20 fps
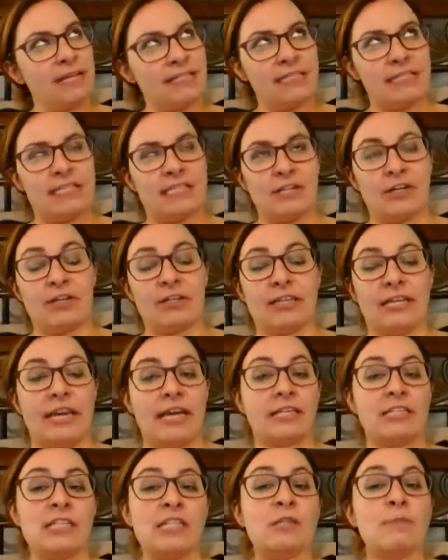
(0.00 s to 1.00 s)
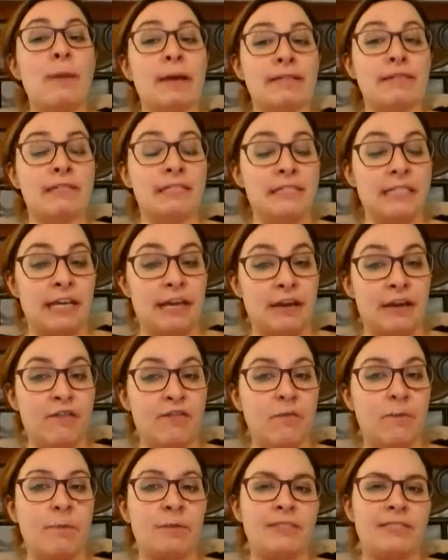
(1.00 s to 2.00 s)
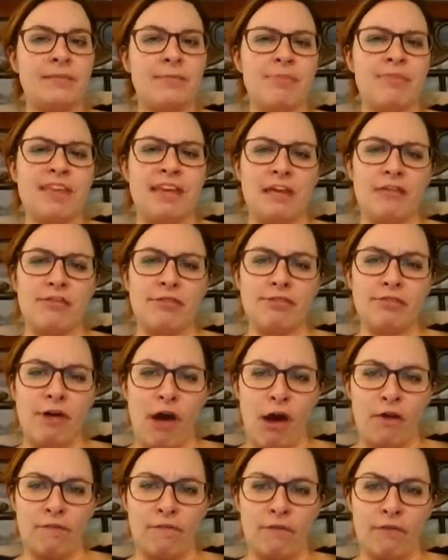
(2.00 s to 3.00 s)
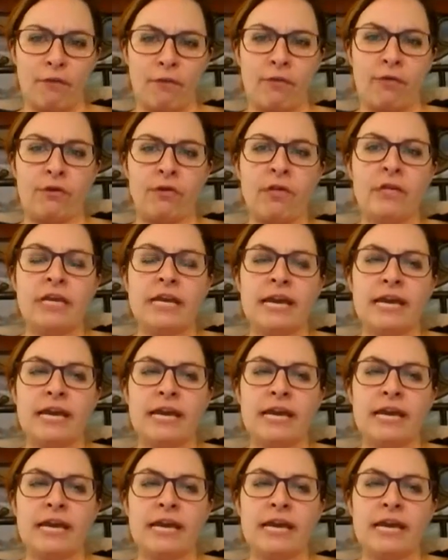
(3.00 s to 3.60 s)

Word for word: necessarily expensive, but something thoughtful